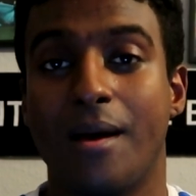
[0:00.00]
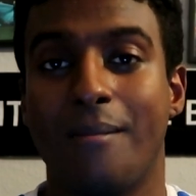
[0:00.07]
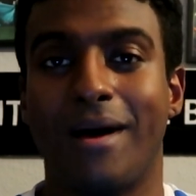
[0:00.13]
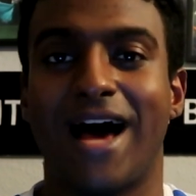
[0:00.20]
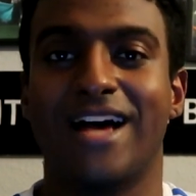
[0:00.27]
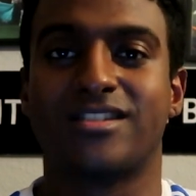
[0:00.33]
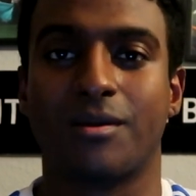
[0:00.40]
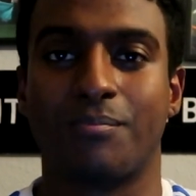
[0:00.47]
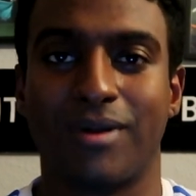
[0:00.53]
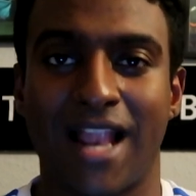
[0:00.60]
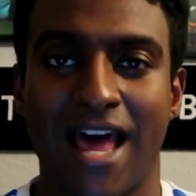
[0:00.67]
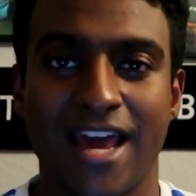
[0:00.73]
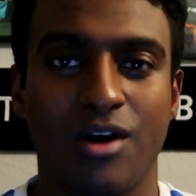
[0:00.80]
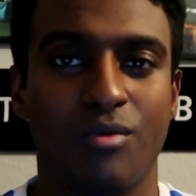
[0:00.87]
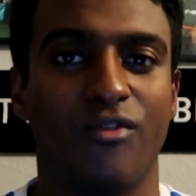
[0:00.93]
but as a
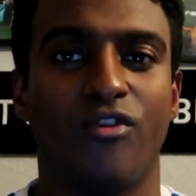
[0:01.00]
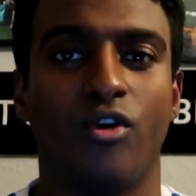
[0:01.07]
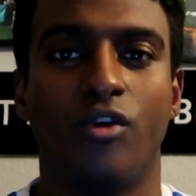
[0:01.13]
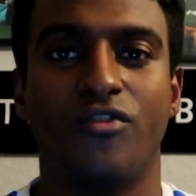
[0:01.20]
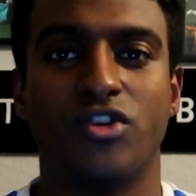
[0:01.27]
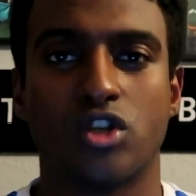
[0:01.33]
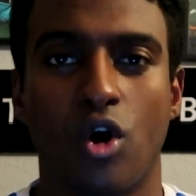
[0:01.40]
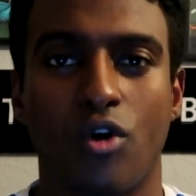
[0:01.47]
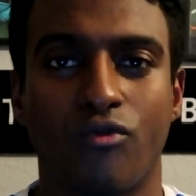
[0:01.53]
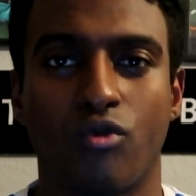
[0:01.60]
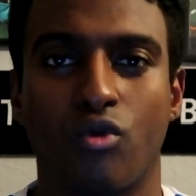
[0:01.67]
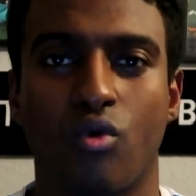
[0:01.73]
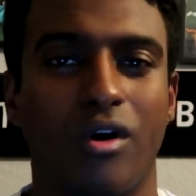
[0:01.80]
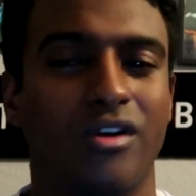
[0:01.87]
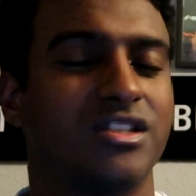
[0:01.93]
player with all of his
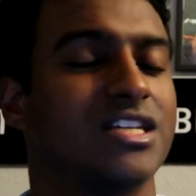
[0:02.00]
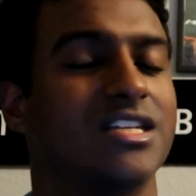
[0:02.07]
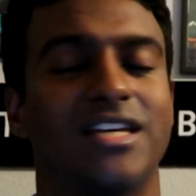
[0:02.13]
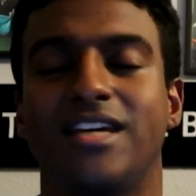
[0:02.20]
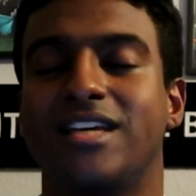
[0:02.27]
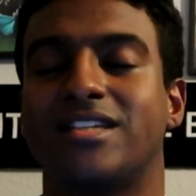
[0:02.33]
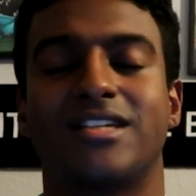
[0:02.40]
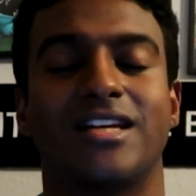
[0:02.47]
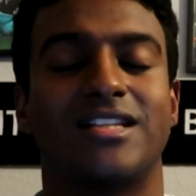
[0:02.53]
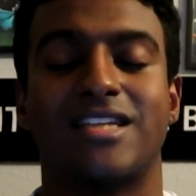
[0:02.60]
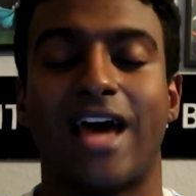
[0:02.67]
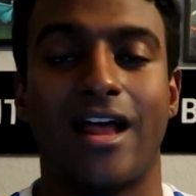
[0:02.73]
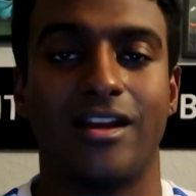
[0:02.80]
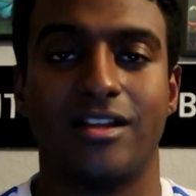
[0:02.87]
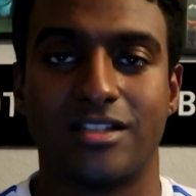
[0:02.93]
overall qualities, he is a
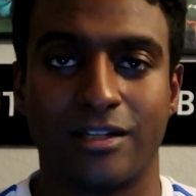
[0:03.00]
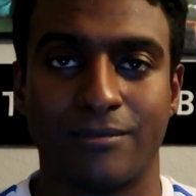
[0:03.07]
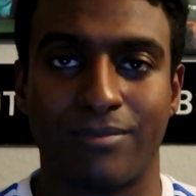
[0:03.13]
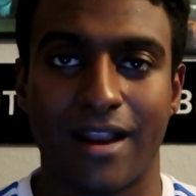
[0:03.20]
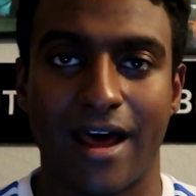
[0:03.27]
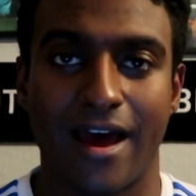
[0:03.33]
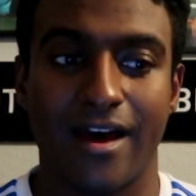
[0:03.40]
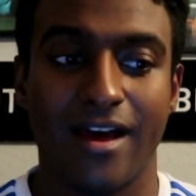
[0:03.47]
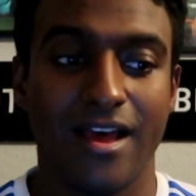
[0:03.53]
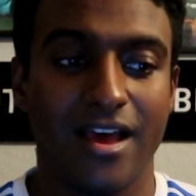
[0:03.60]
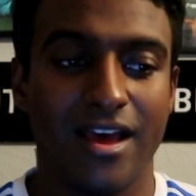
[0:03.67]
talented player.